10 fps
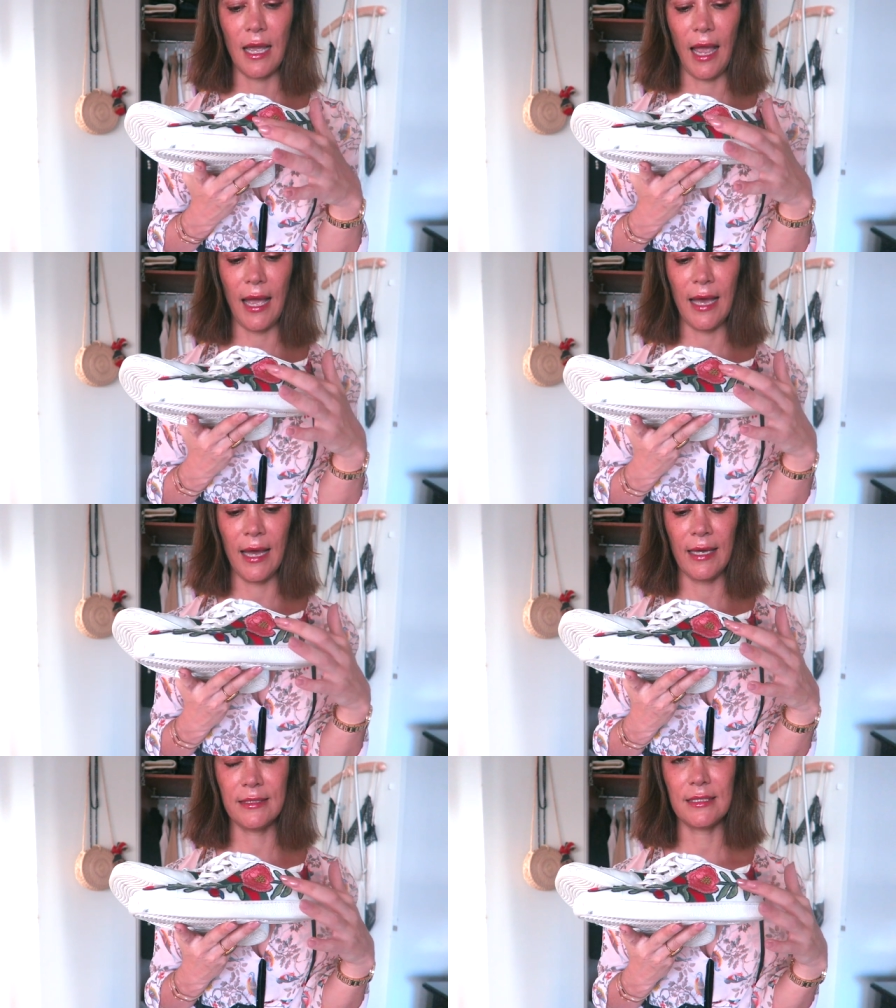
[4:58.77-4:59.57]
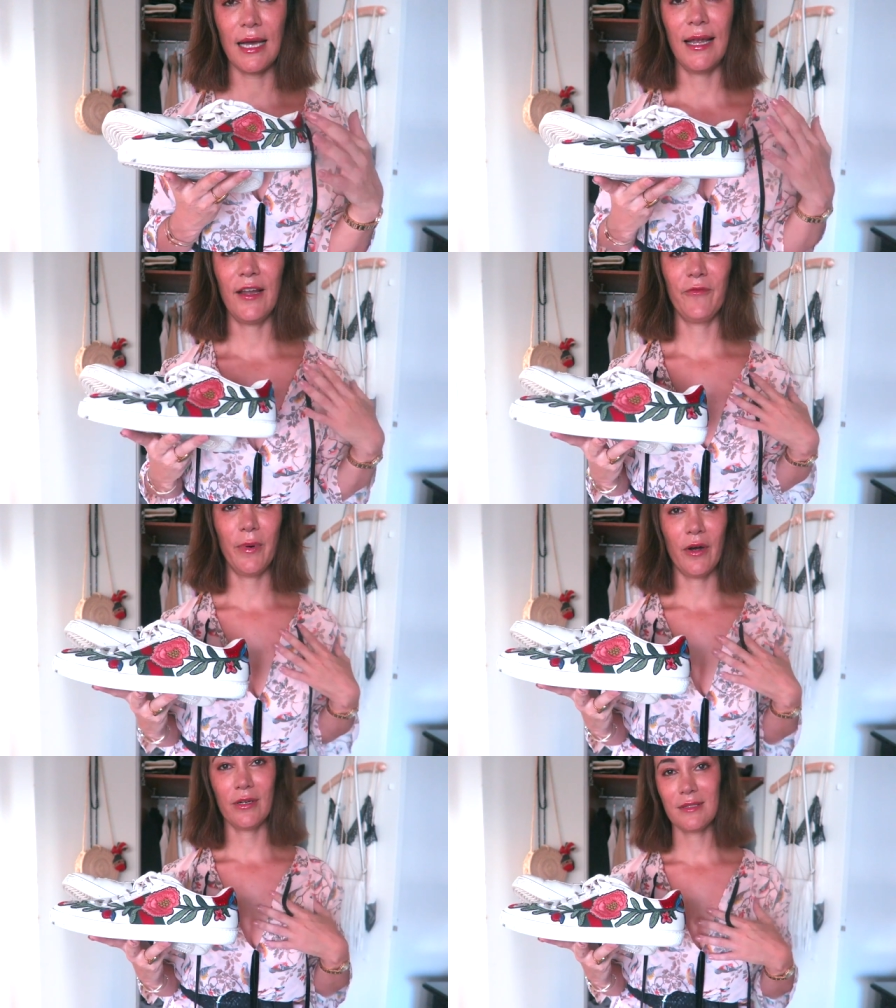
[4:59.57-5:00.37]
and I love
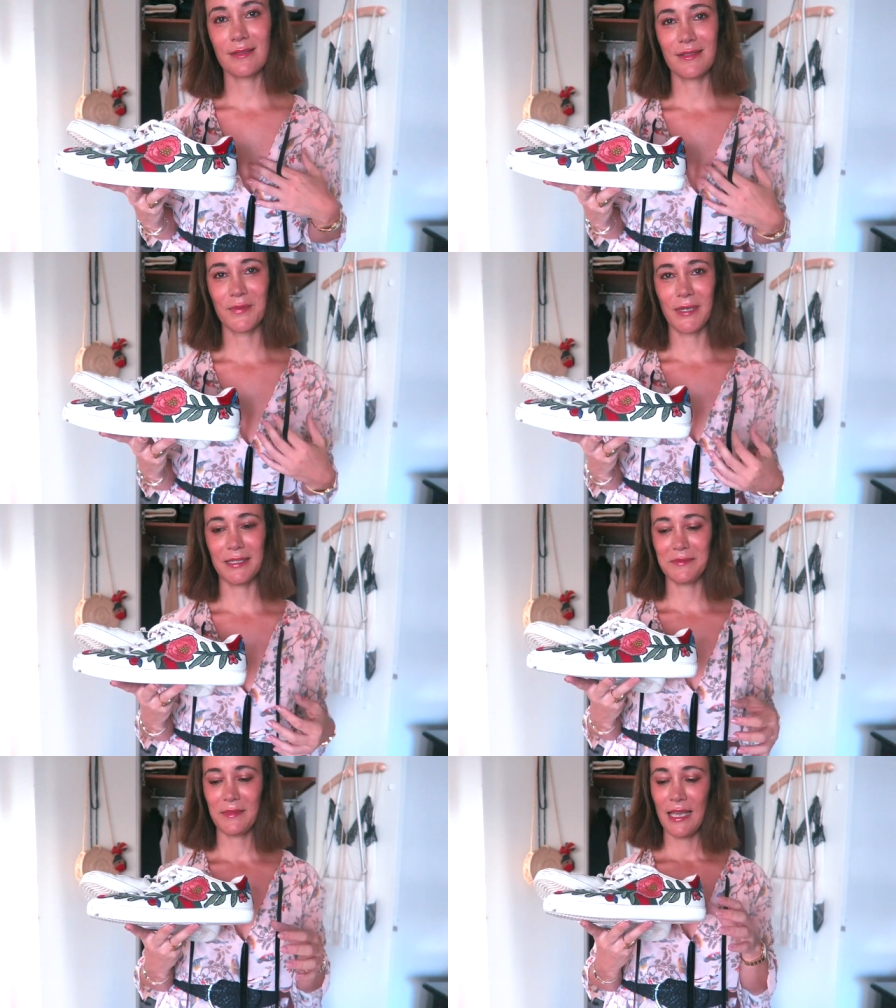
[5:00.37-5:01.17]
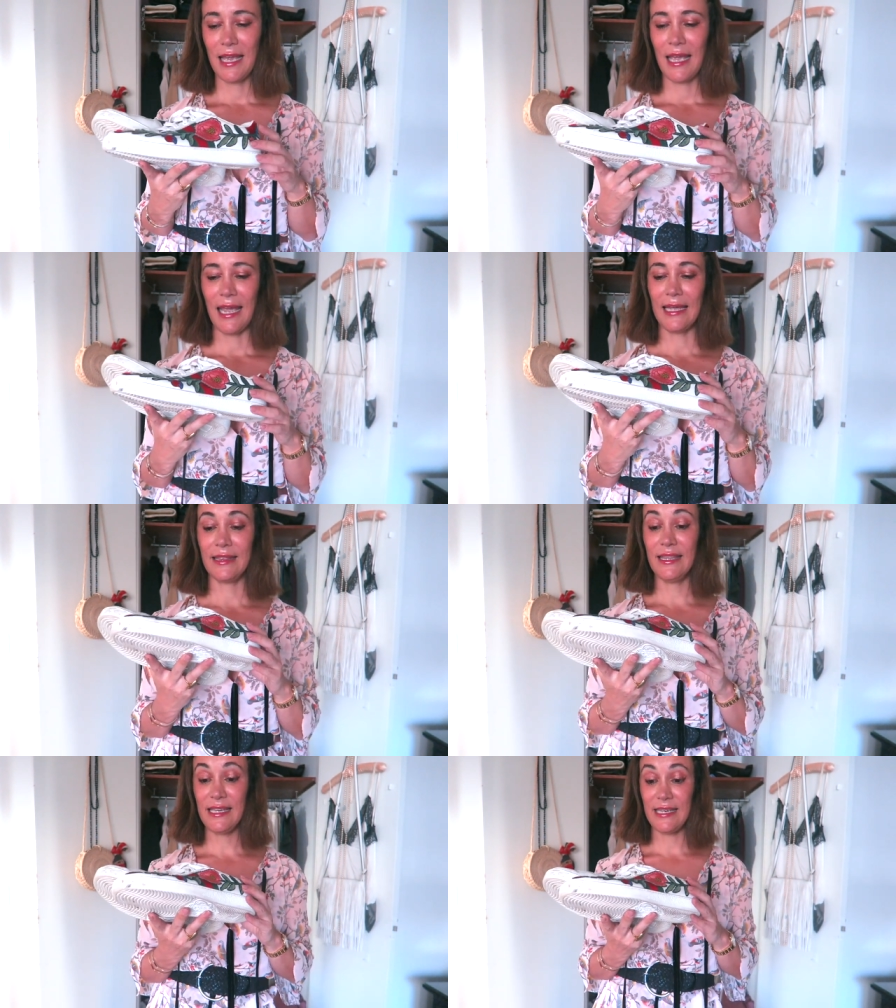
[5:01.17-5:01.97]
birds as well.
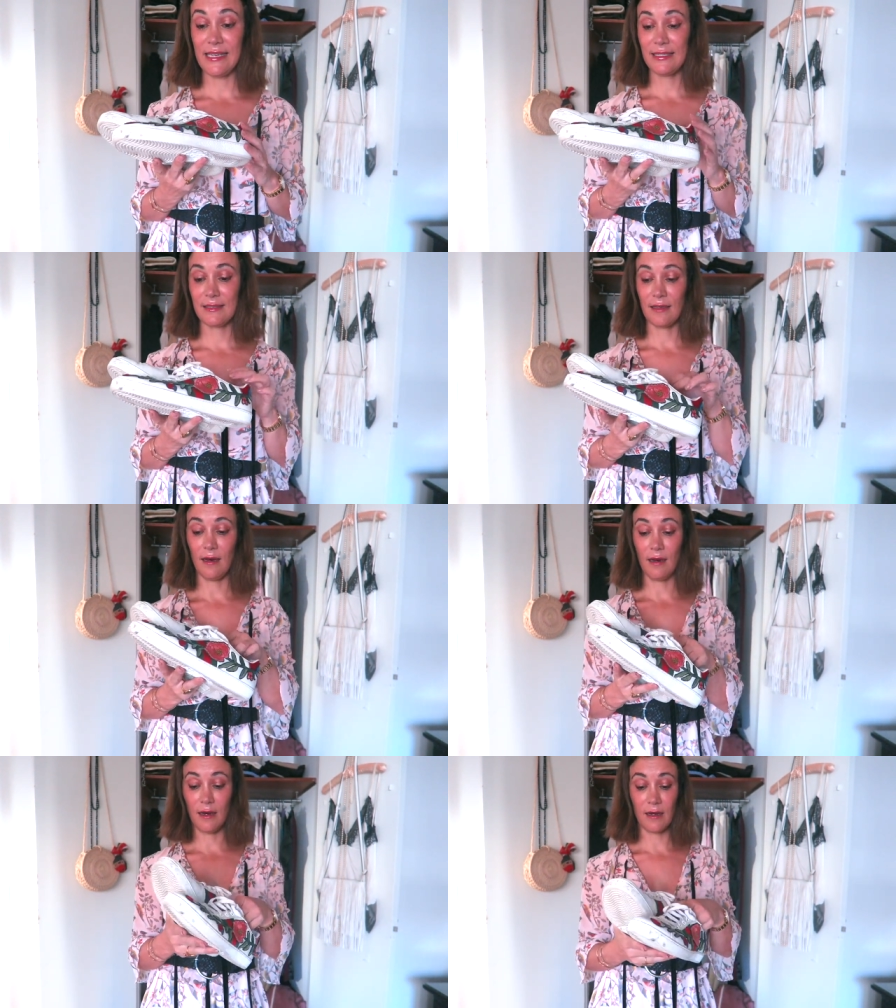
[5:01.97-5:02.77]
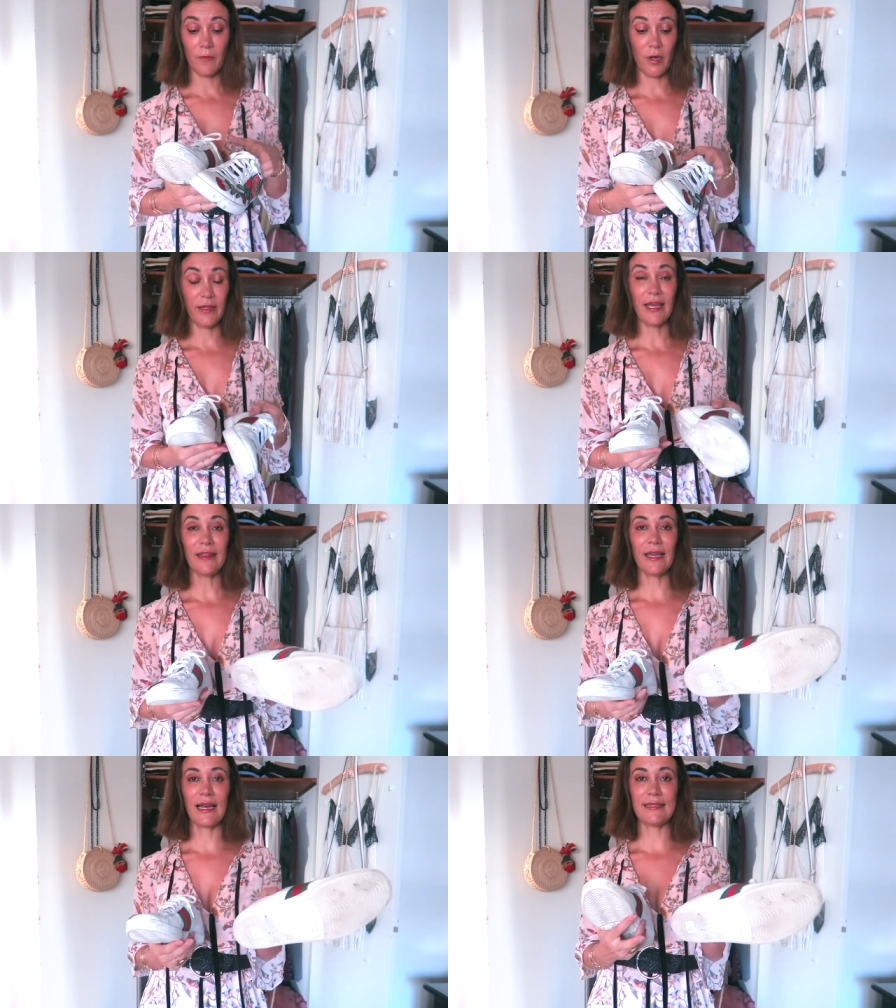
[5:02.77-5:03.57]
And these are, well, they're
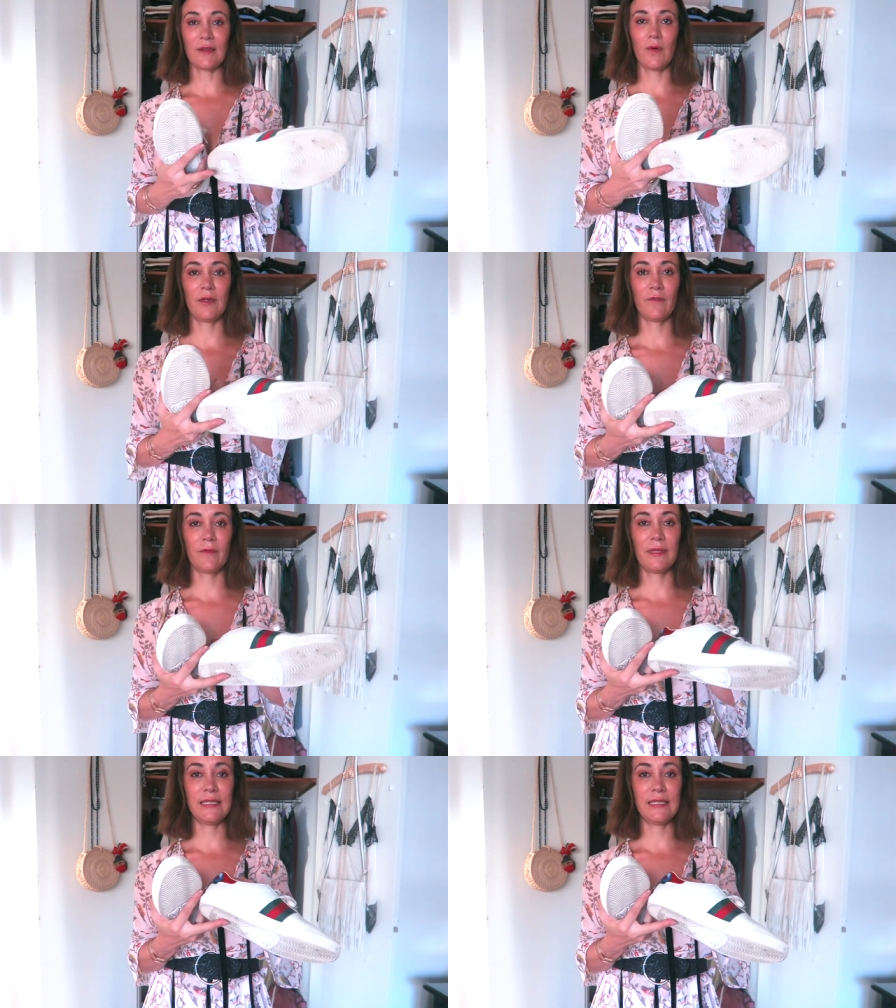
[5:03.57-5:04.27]
the classic one. From